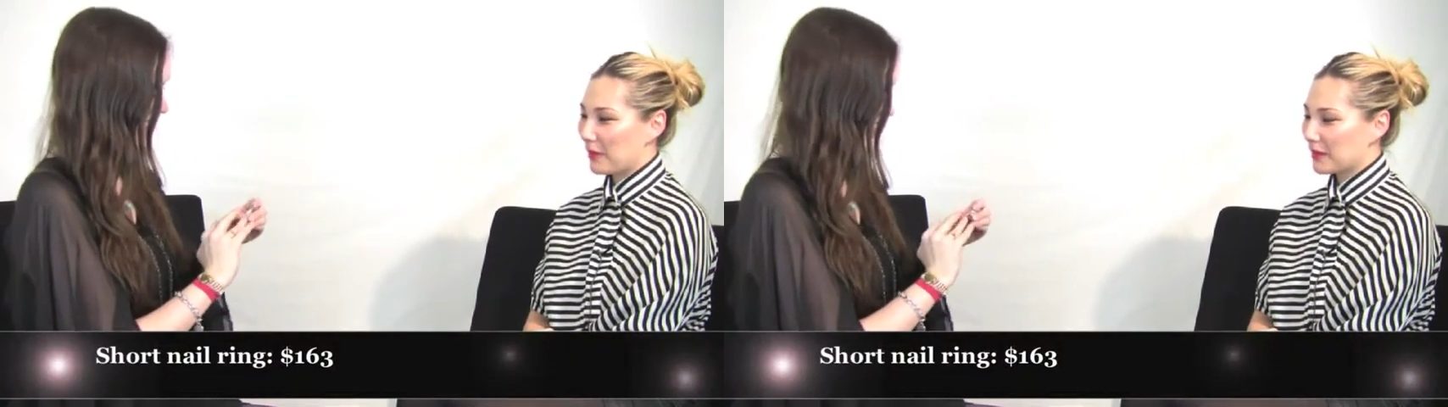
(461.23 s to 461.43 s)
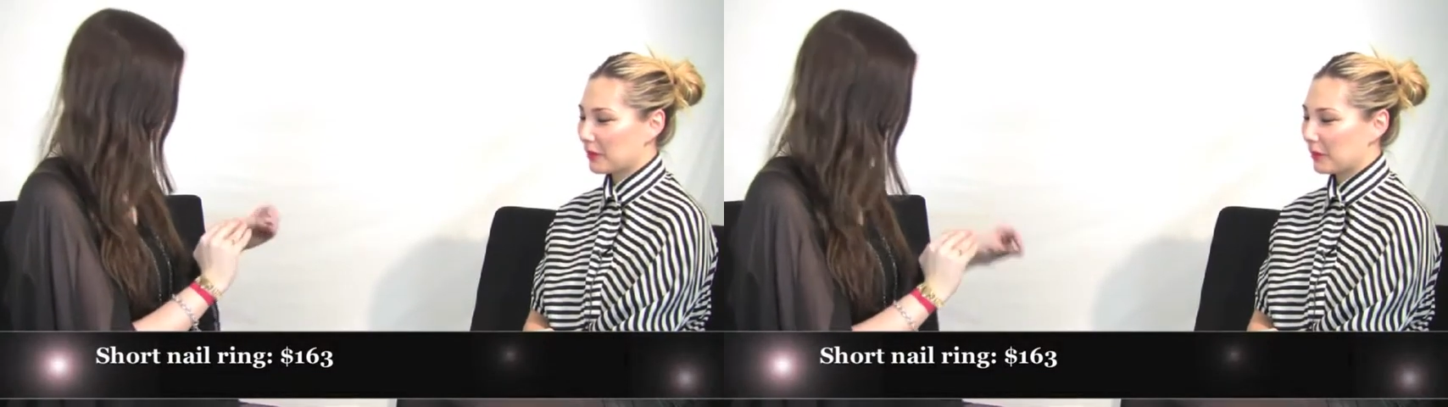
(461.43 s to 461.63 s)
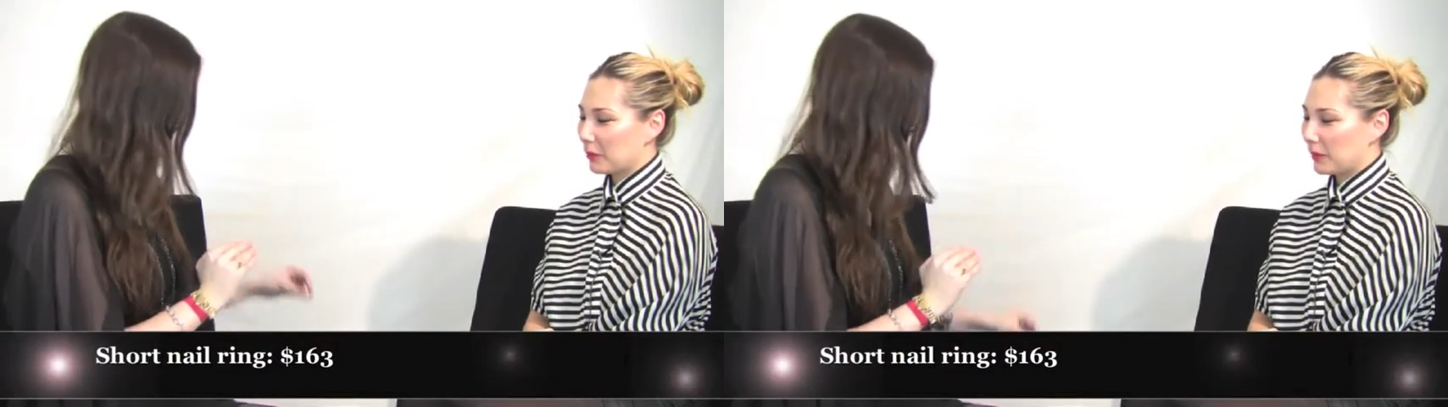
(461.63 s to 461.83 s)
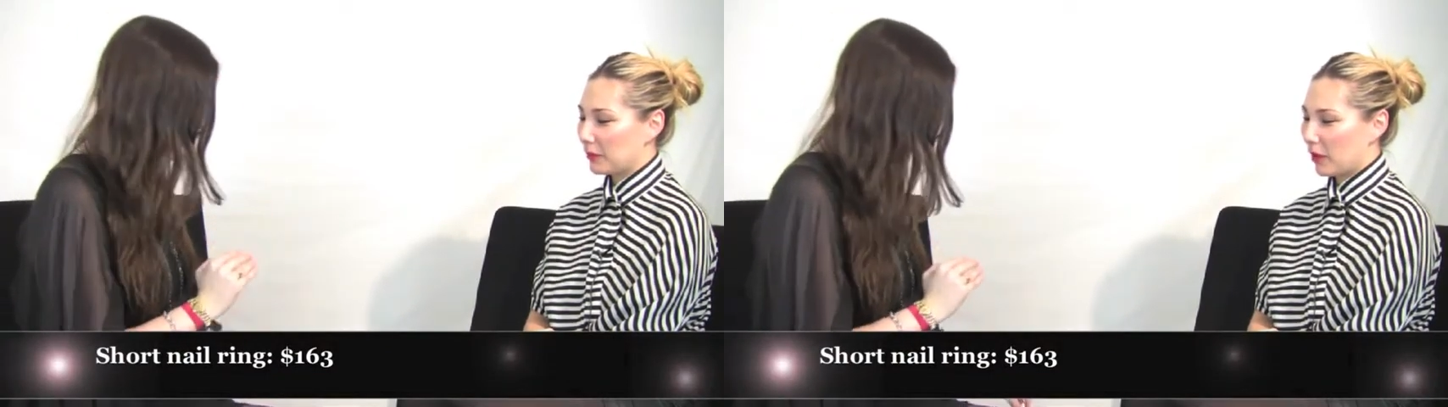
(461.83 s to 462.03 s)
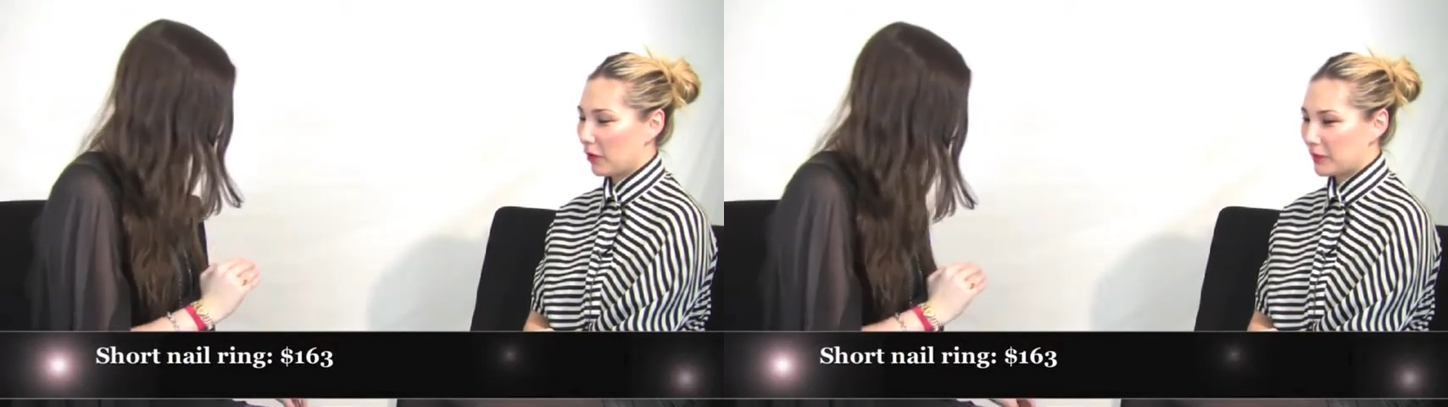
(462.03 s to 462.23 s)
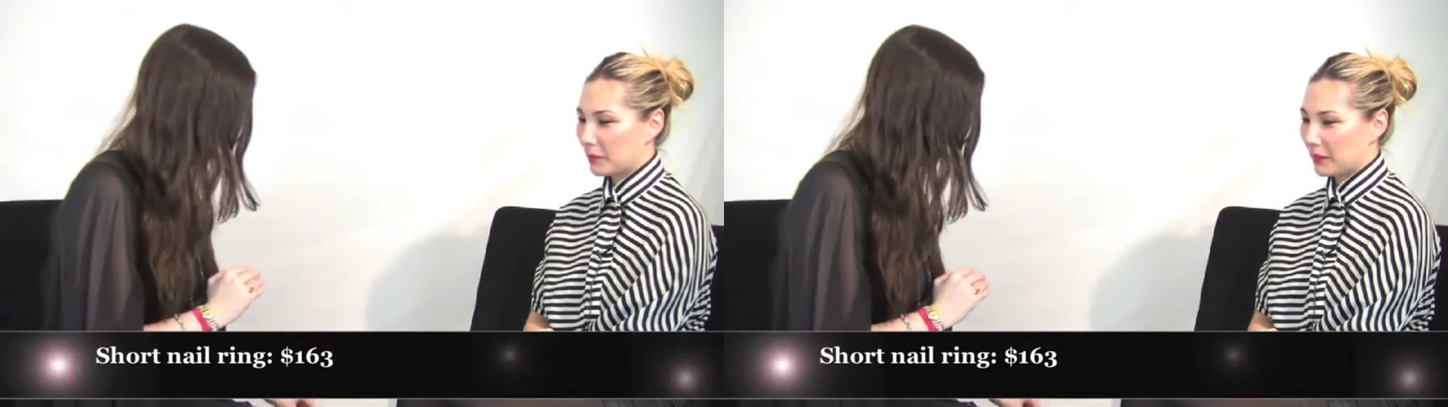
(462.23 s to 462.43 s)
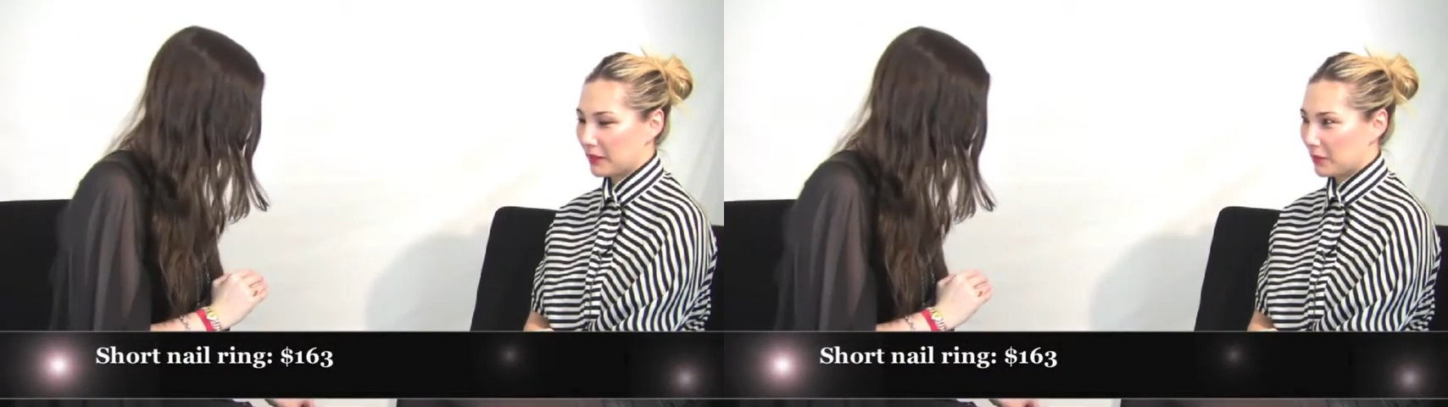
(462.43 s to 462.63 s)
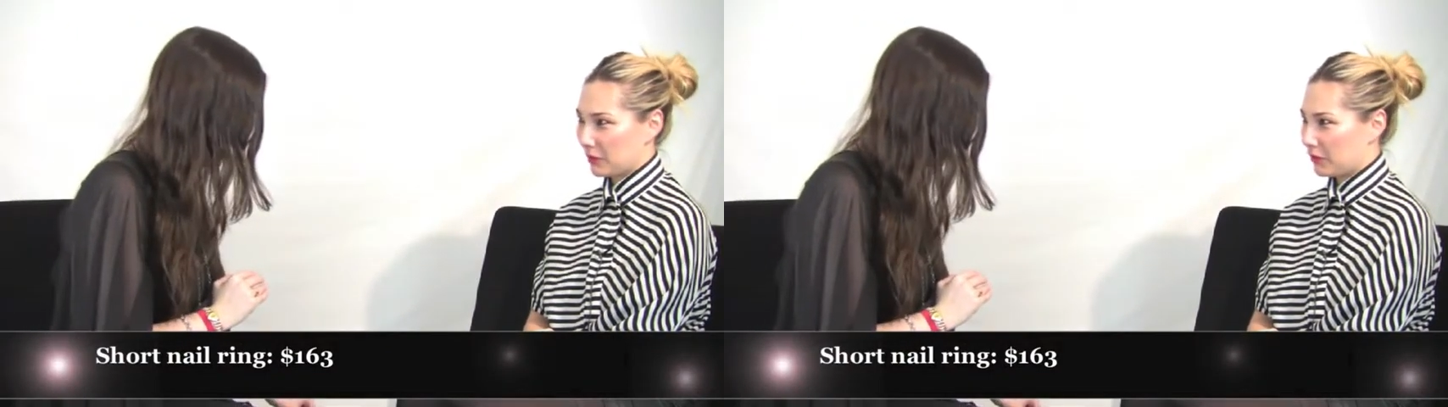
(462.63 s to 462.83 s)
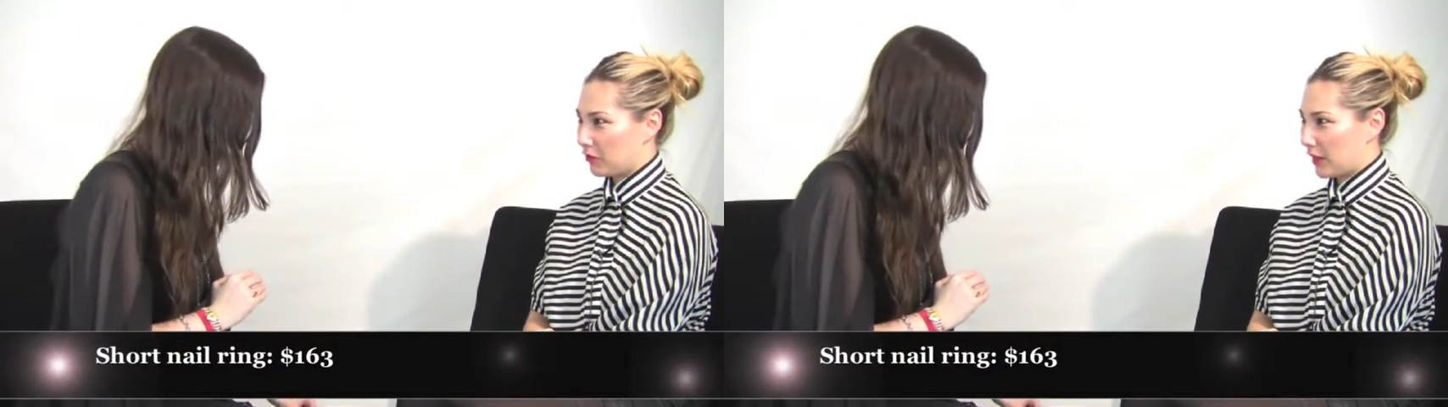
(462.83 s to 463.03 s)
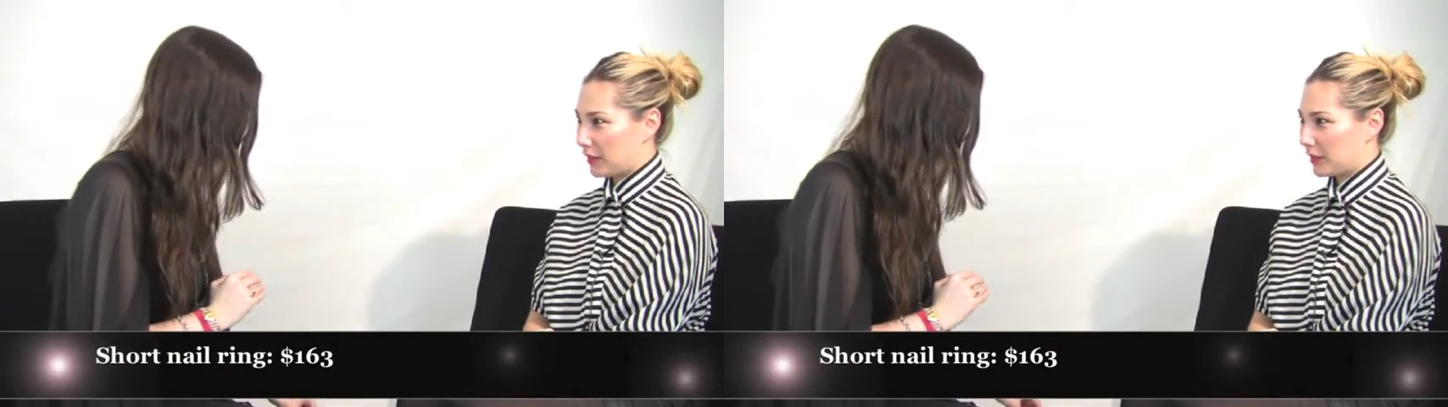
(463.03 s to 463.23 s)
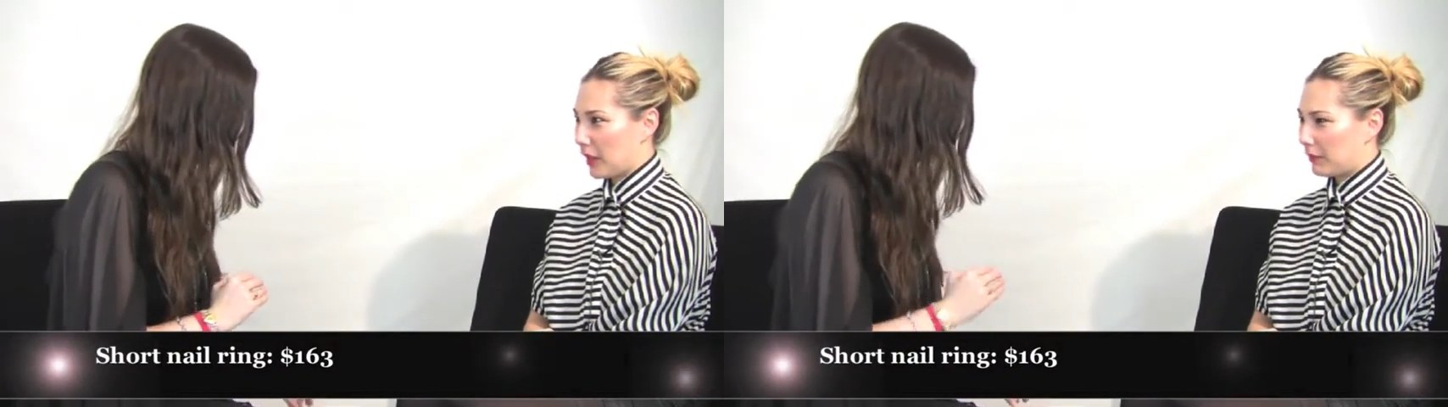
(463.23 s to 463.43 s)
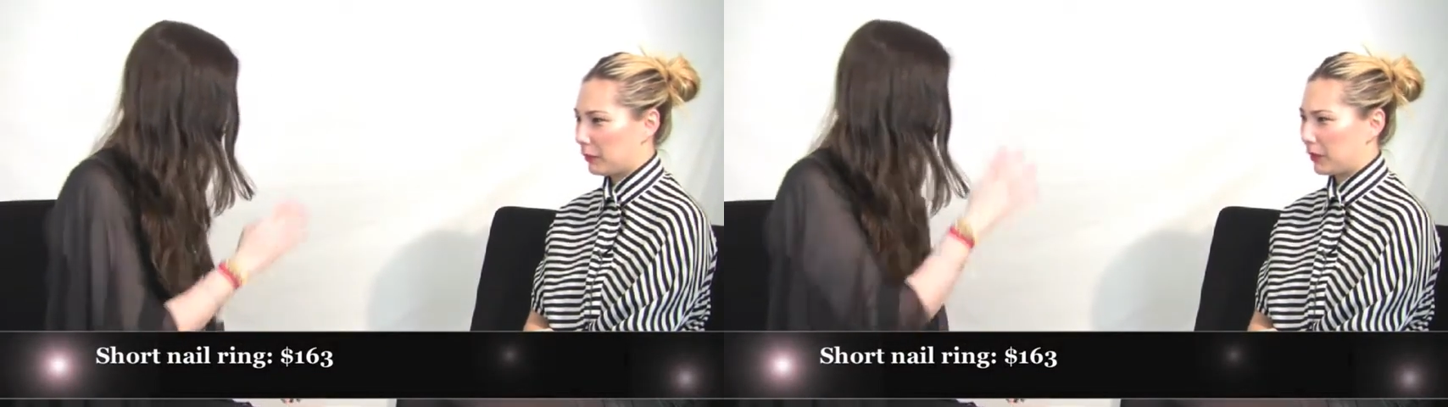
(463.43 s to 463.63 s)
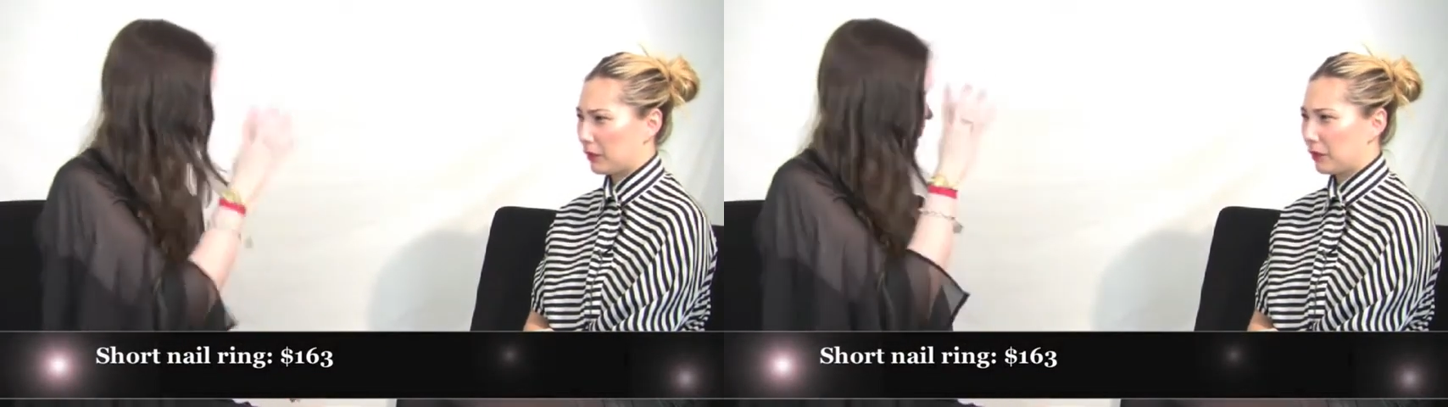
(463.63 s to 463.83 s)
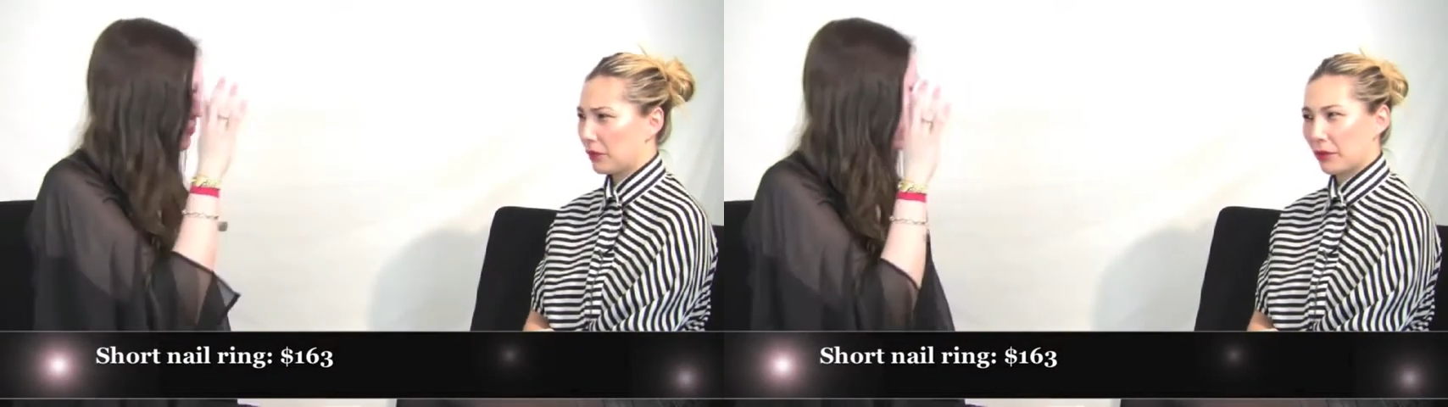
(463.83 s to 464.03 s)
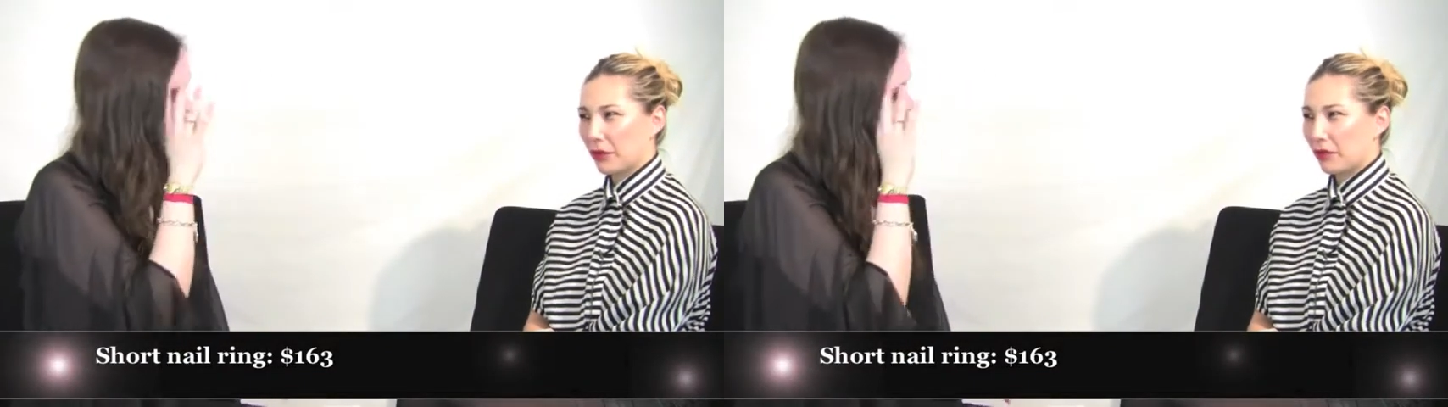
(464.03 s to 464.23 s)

basically we would always play sort of dress up, and we were uber